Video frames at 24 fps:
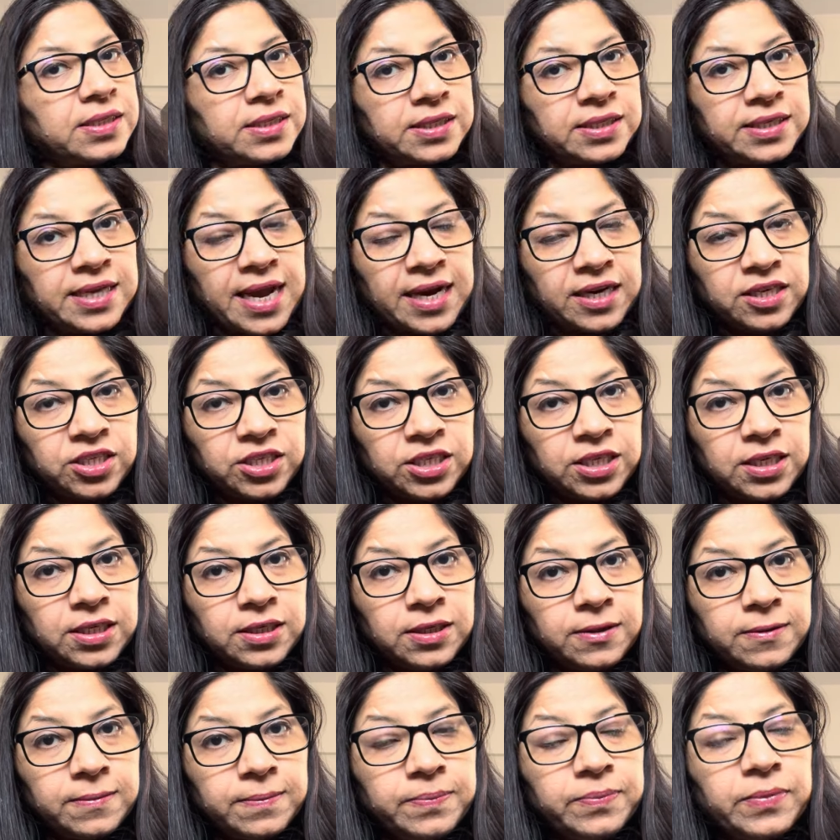transaction,
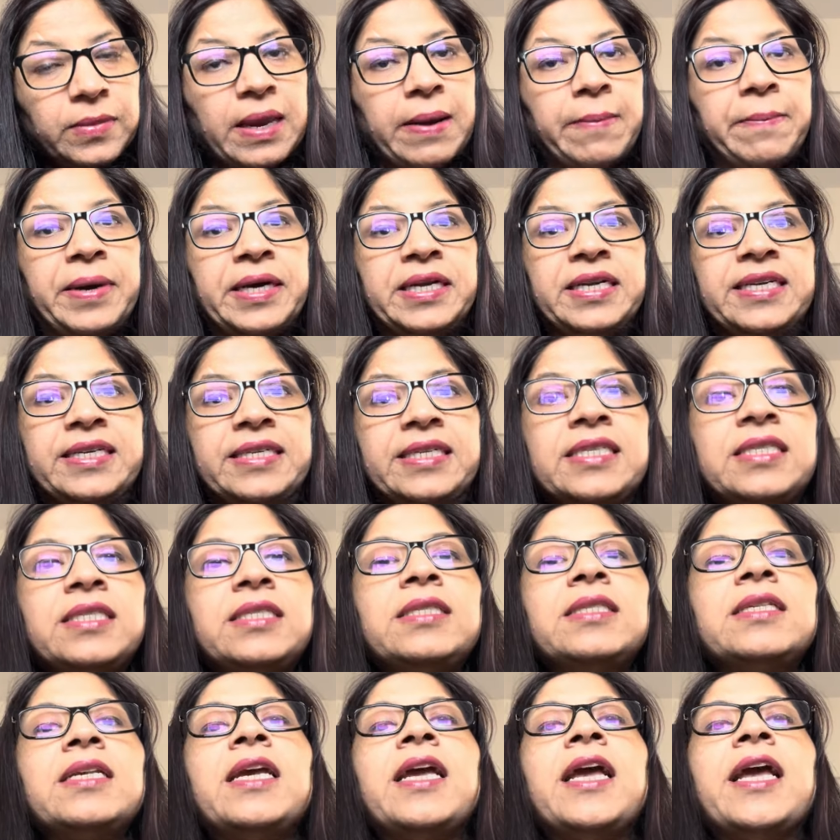but it
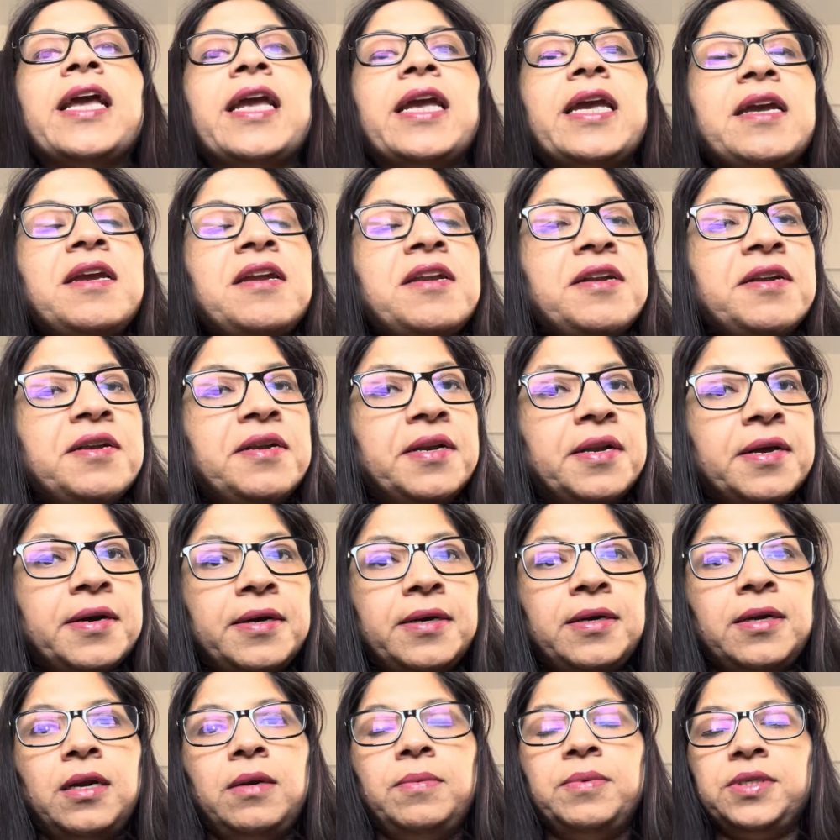is
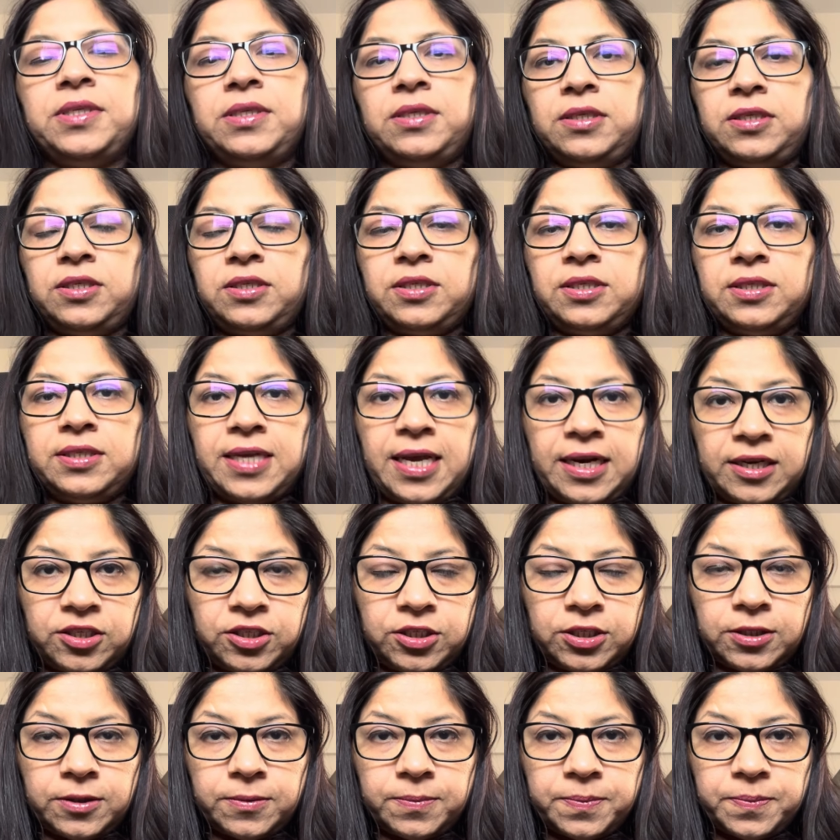internal business
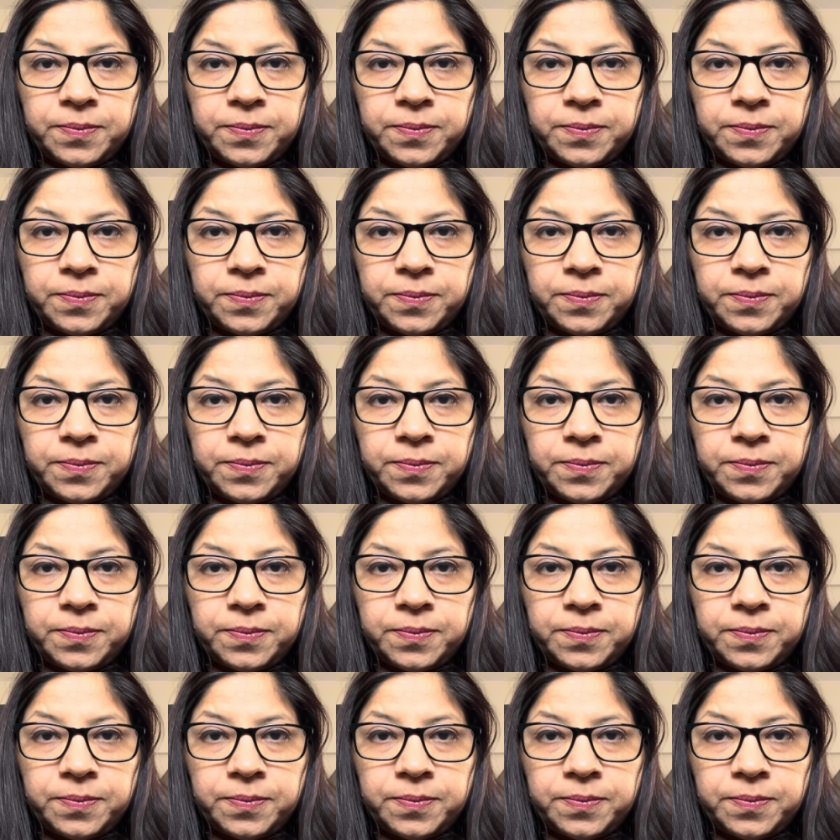transaction.